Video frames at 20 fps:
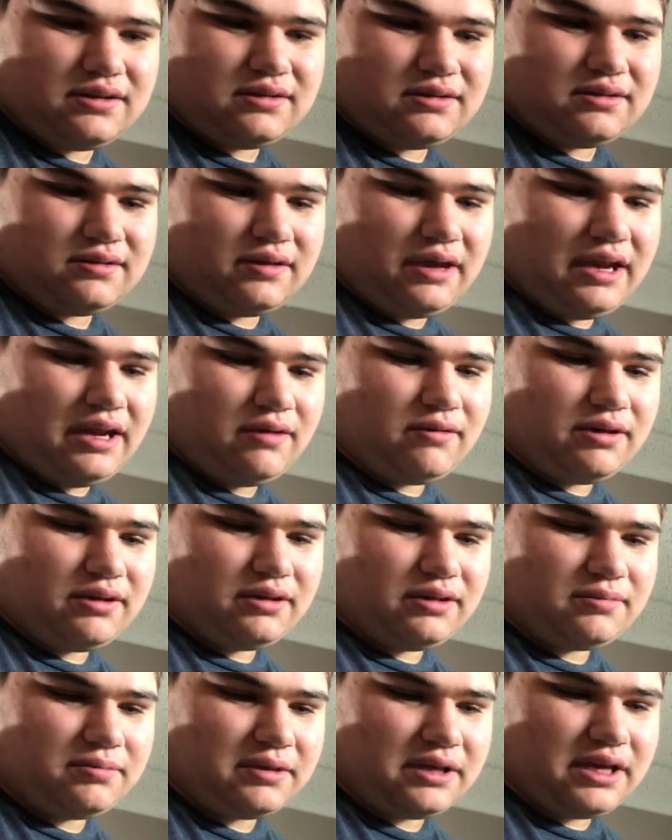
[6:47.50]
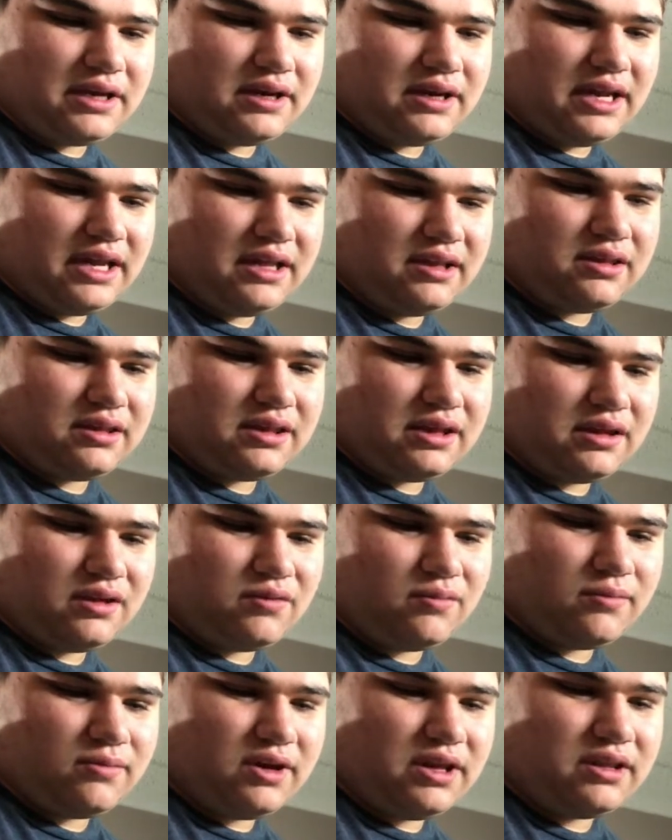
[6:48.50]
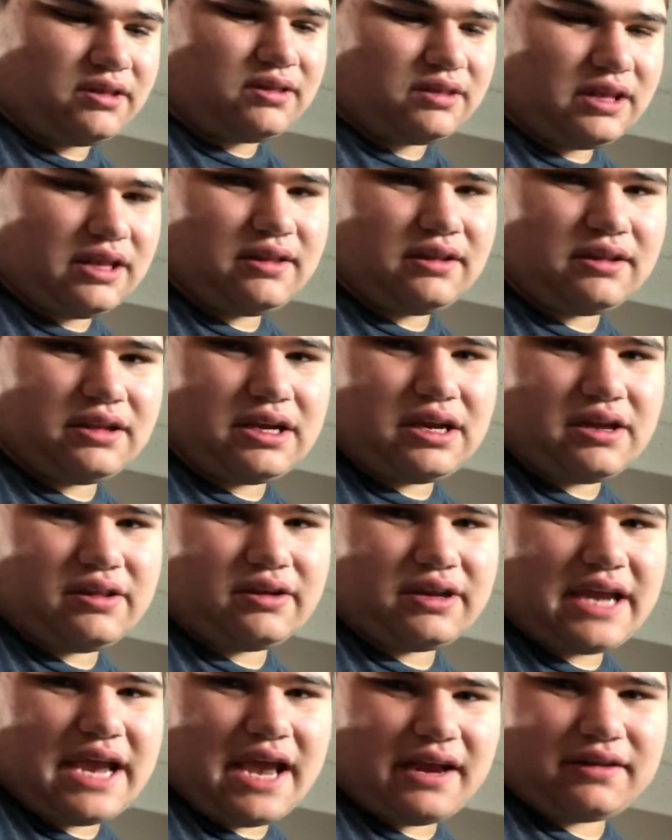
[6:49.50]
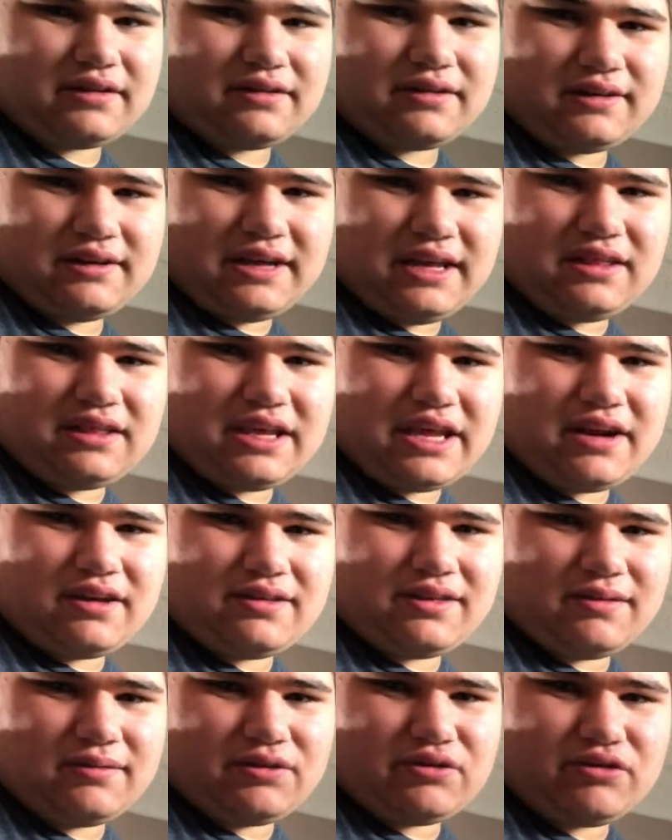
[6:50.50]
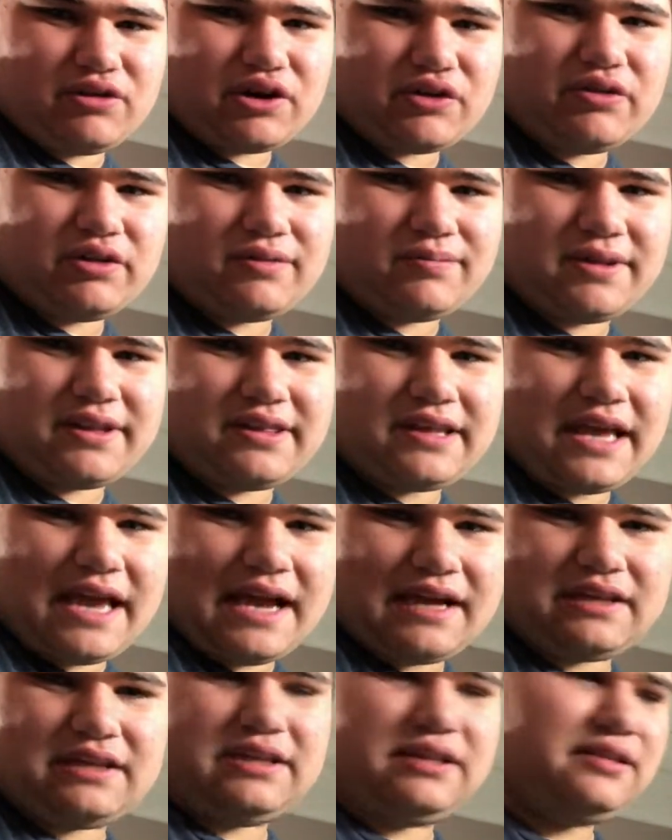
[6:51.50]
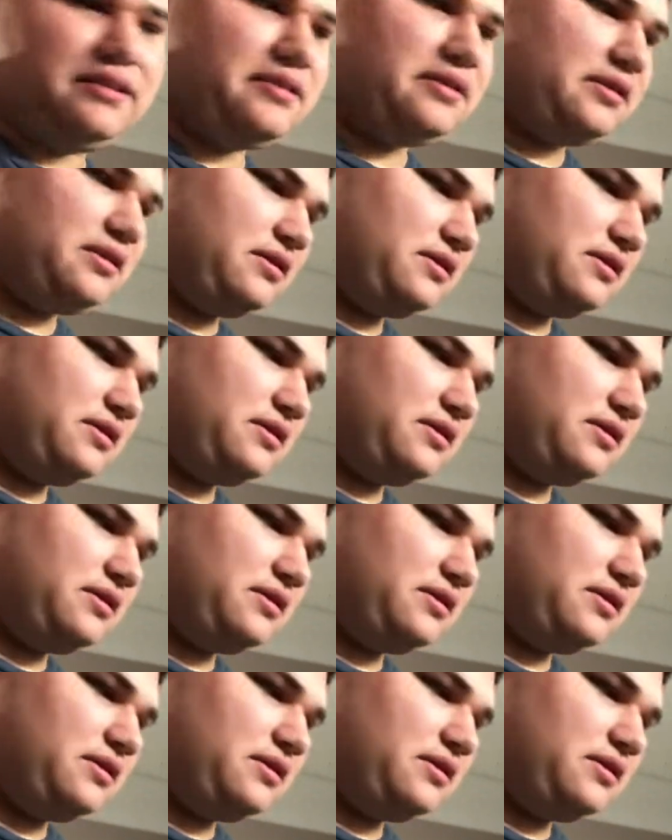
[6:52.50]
So, anyway, this plant needs like it isn't like other cactus. It needs care similar to a Christmas cactus.